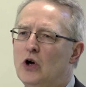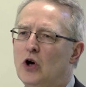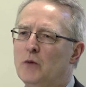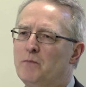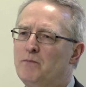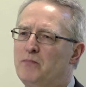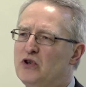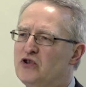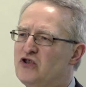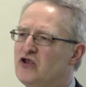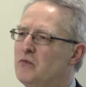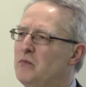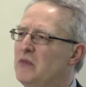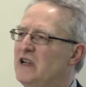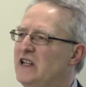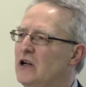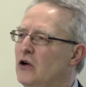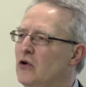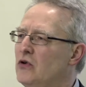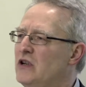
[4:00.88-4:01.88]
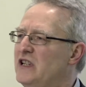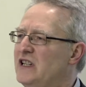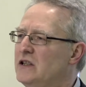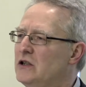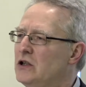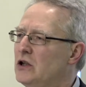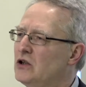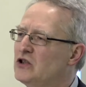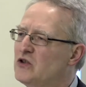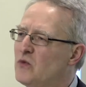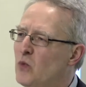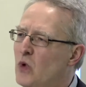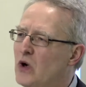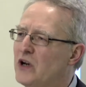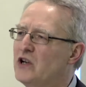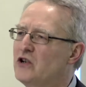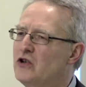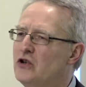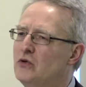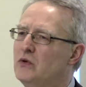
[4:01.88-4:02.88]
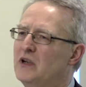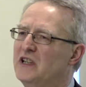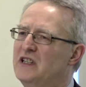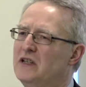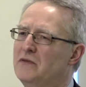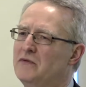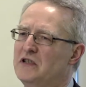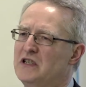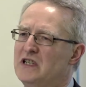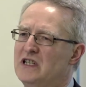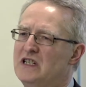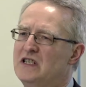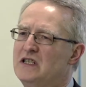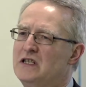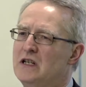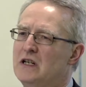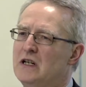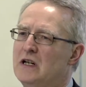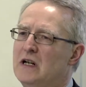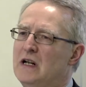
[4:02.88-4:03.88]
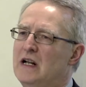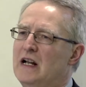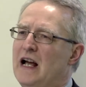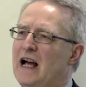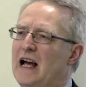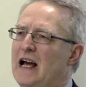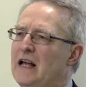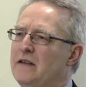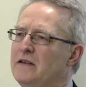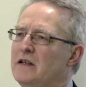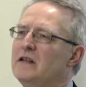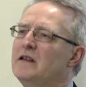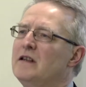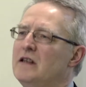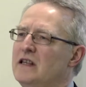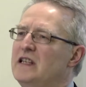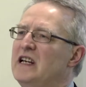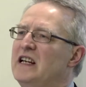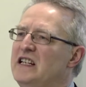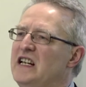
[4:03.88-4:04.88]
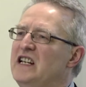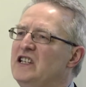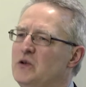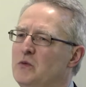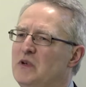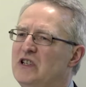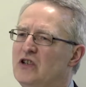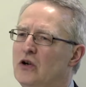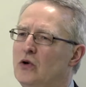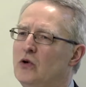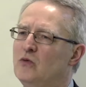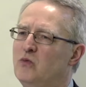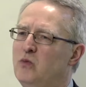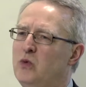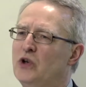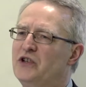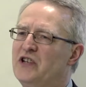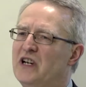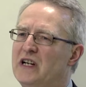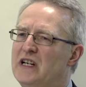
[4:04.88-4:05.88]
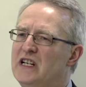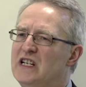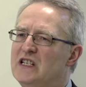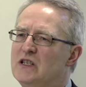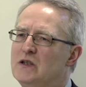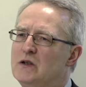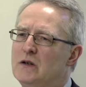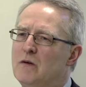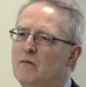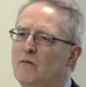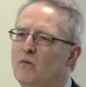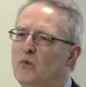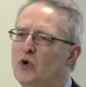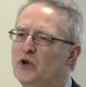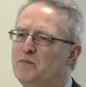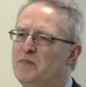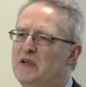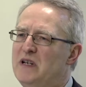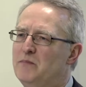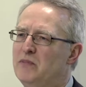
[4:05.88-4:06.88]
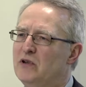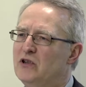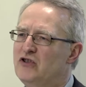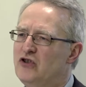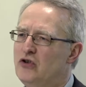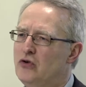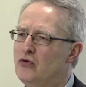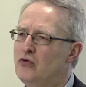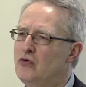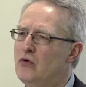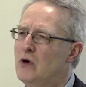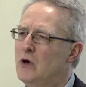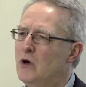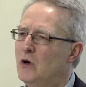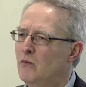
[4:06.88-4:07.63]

or possibly only indulge in one or two activities and they need to be told what there is, what people do,